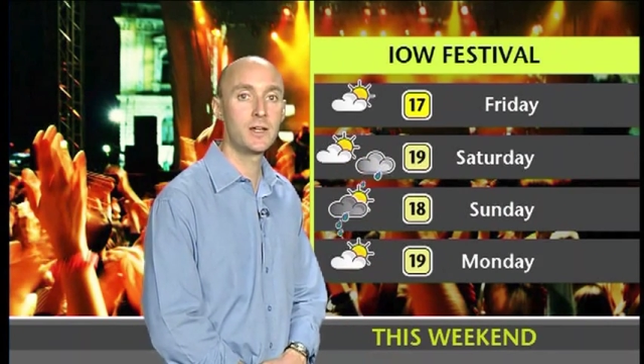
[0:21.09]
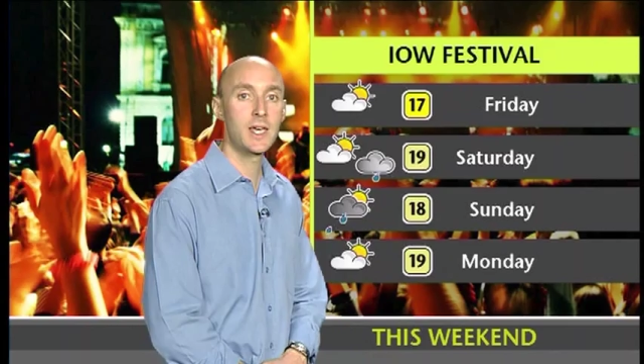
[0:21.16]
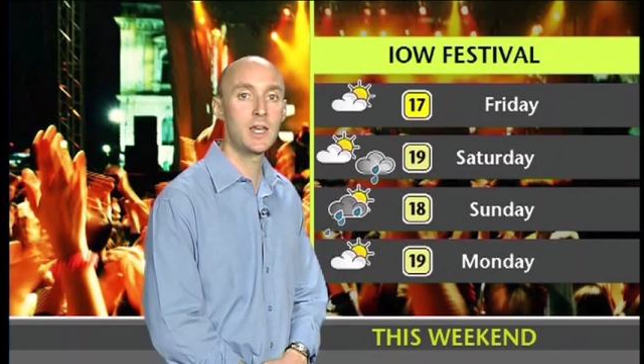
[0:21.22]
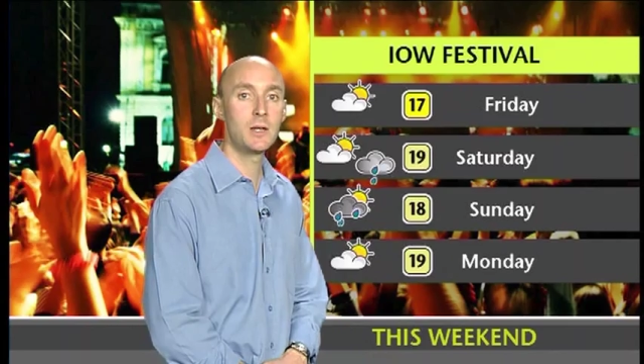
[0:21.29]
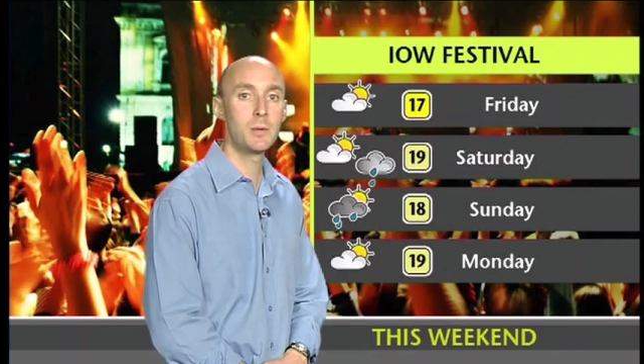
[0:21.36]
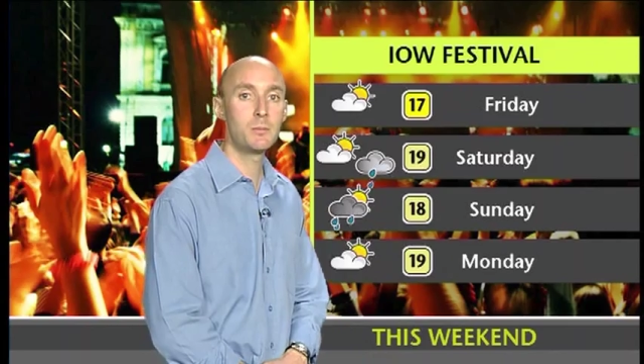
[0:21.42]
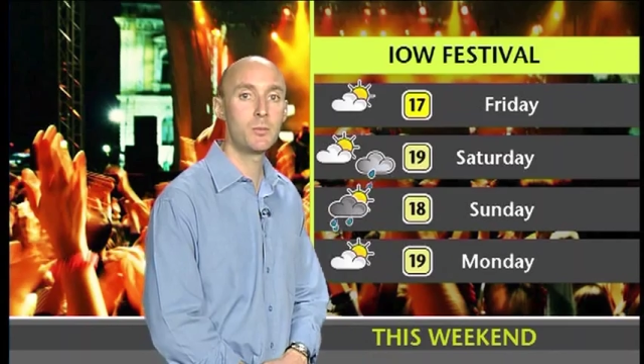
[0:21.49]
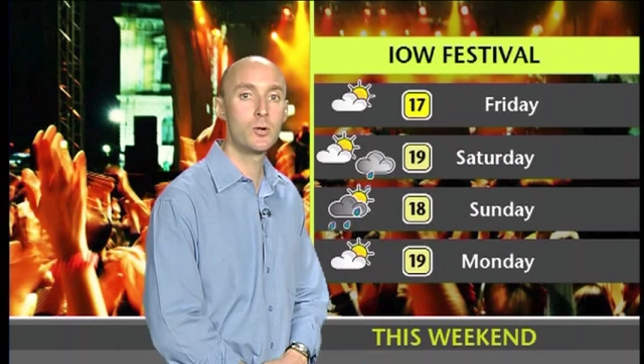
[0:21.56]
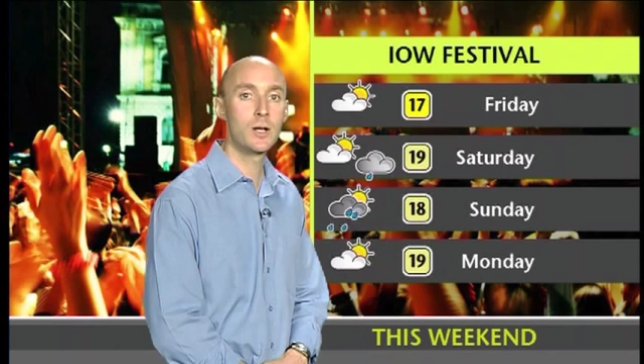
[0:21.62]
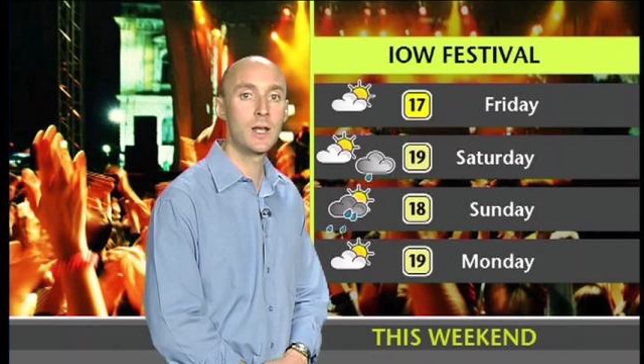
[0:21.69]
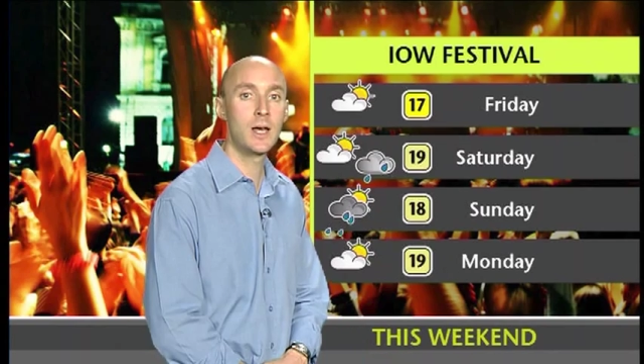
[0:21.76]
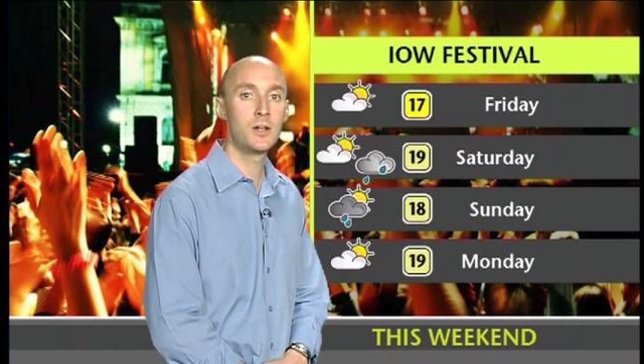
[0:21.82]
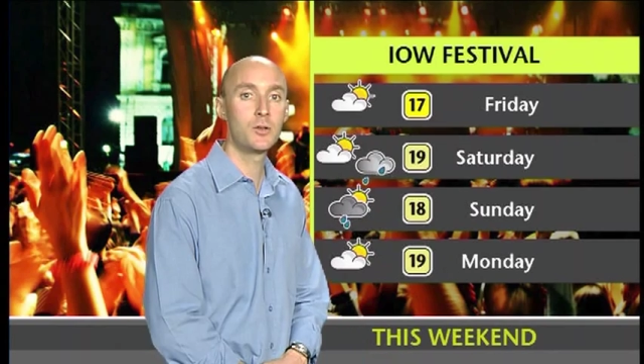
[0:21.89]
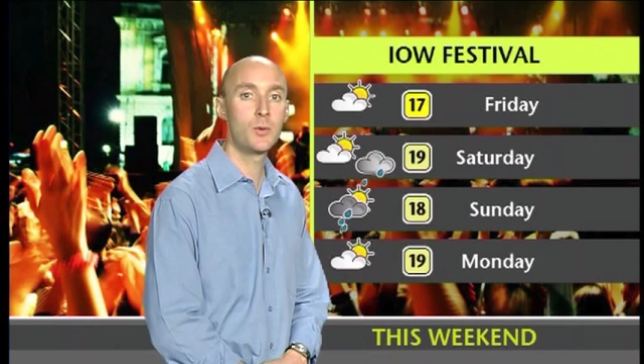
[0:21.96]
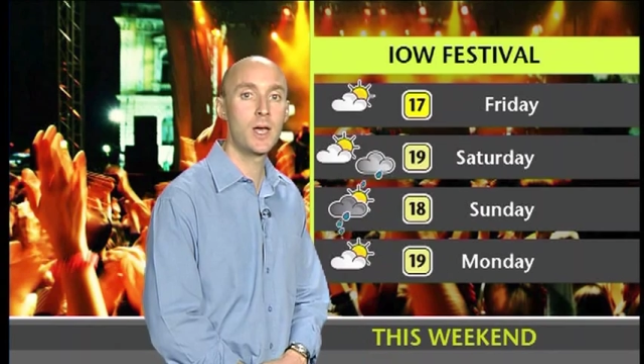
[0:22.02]
Again, a bit more
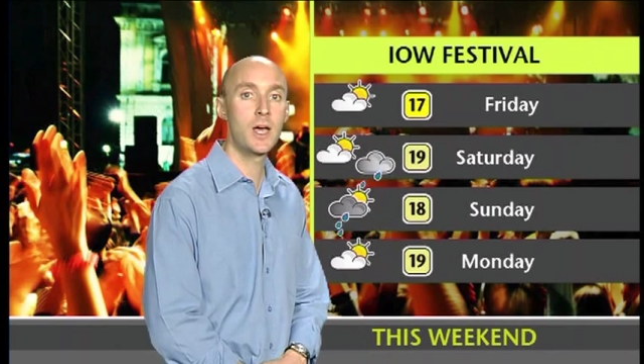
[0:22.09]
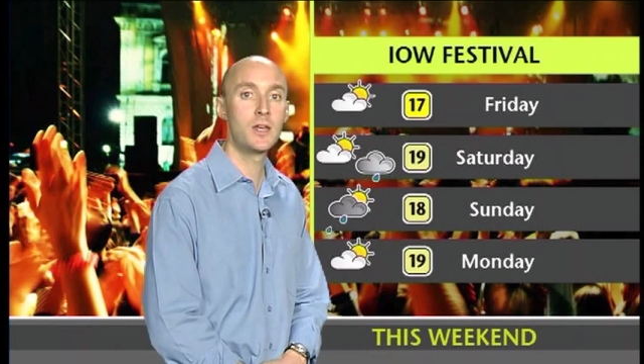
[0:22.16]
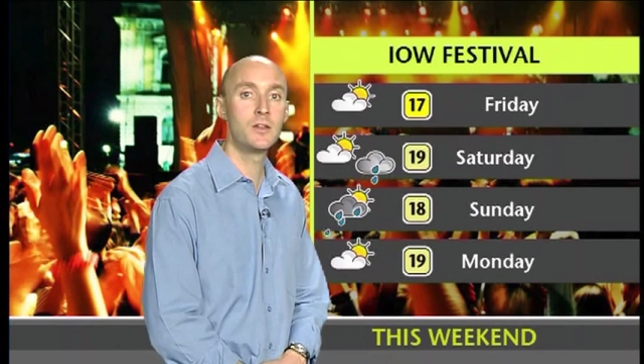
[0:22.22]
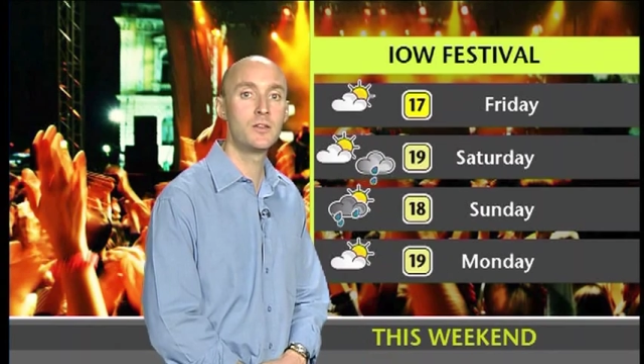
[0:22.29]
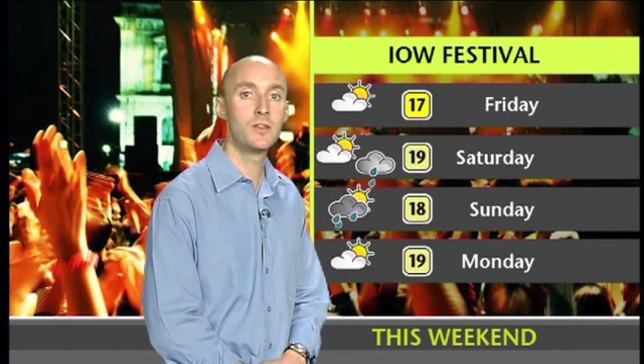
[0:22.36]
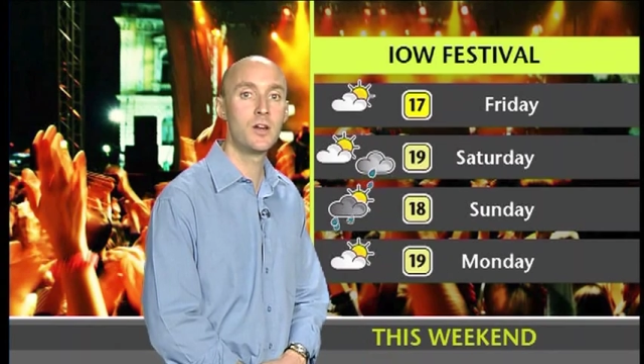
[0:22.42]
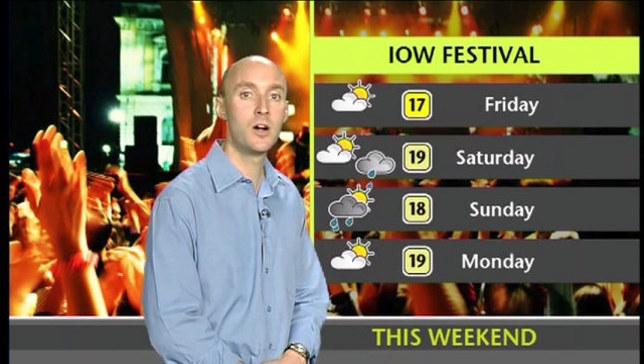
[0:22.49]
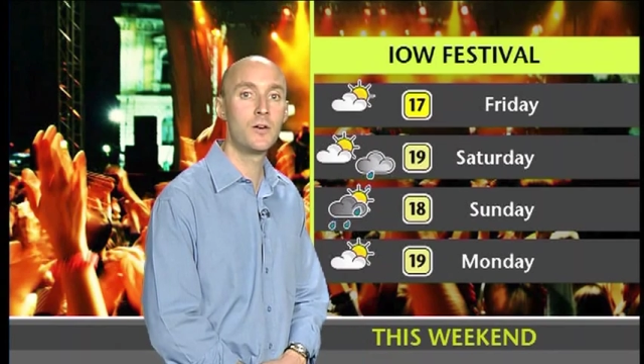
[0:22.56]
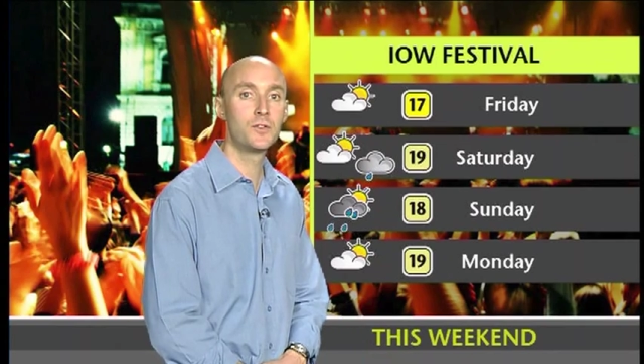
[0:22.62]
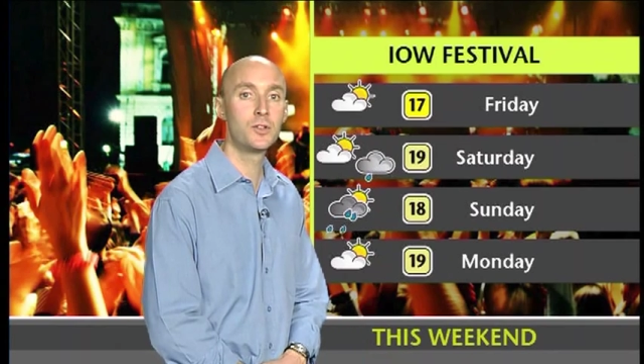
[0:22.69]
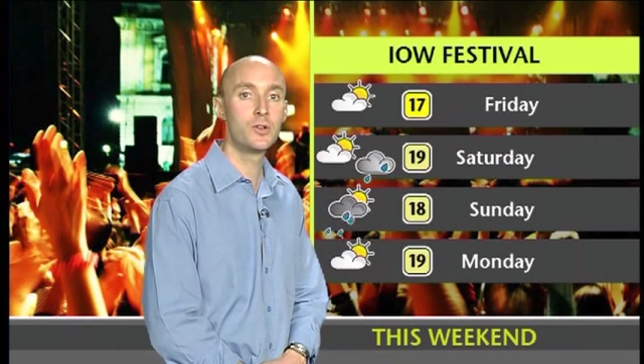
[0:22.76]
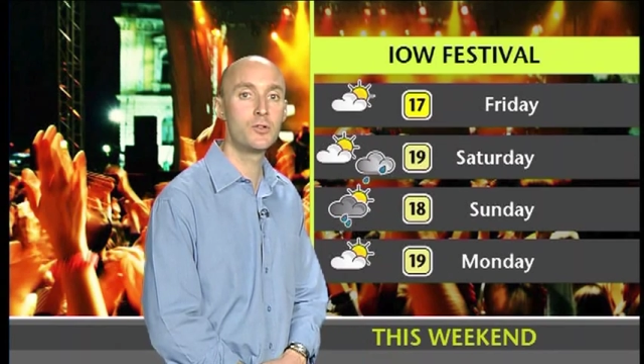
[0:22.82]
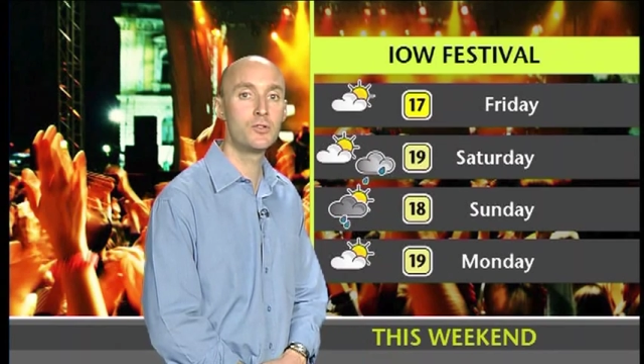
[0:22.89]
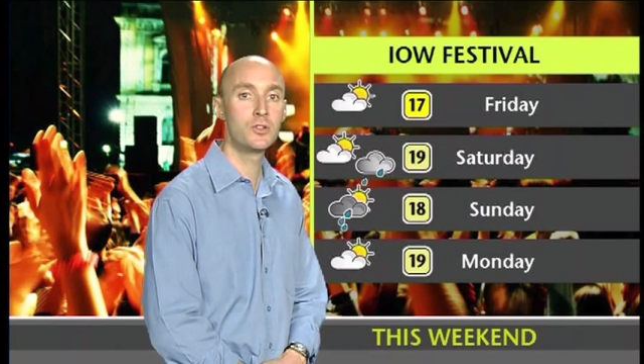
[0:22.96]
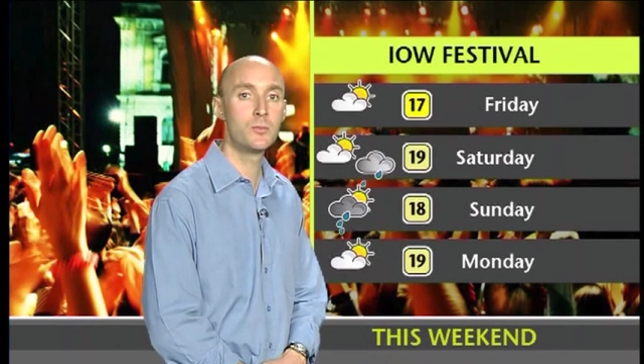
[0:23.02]
cloud as we head into the
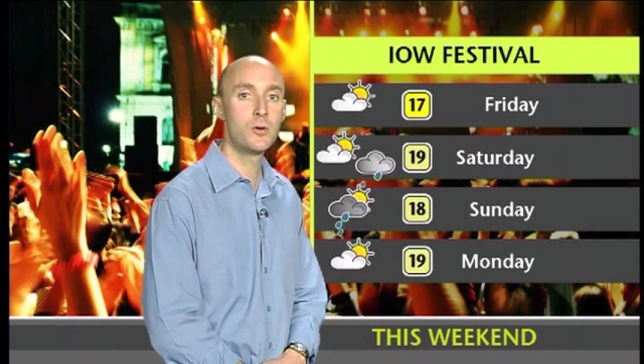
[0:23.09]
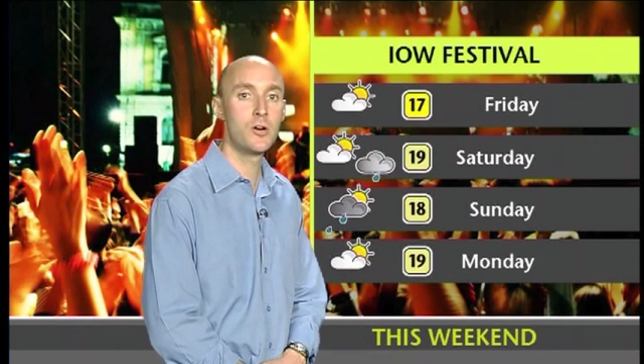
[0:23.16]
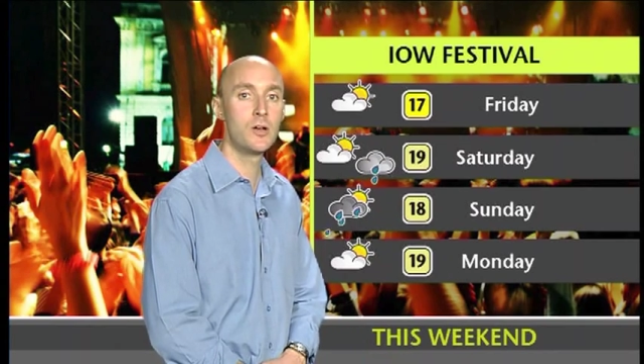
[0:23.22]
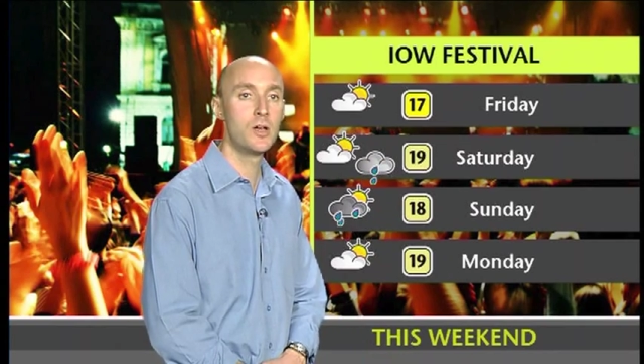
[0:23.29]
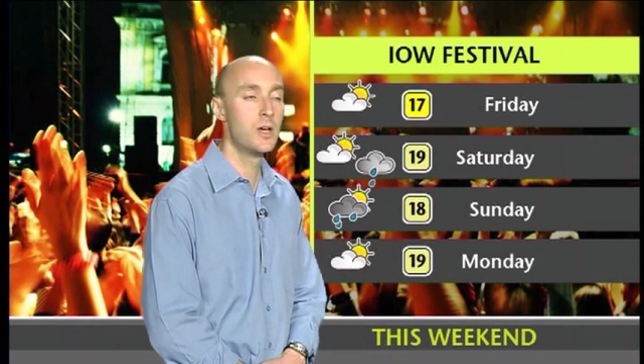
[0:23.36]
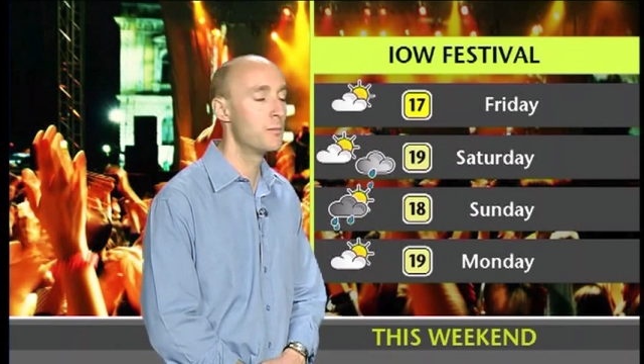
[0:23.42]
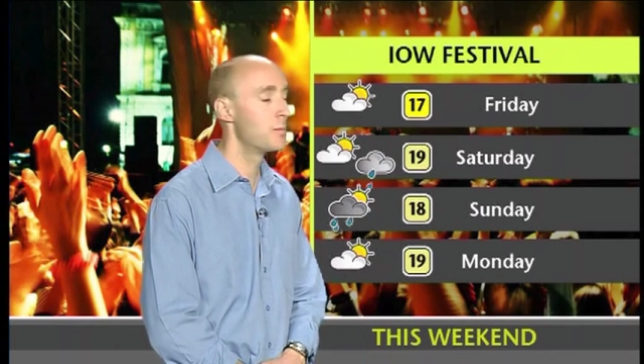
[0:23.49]
afternoon tomorrow.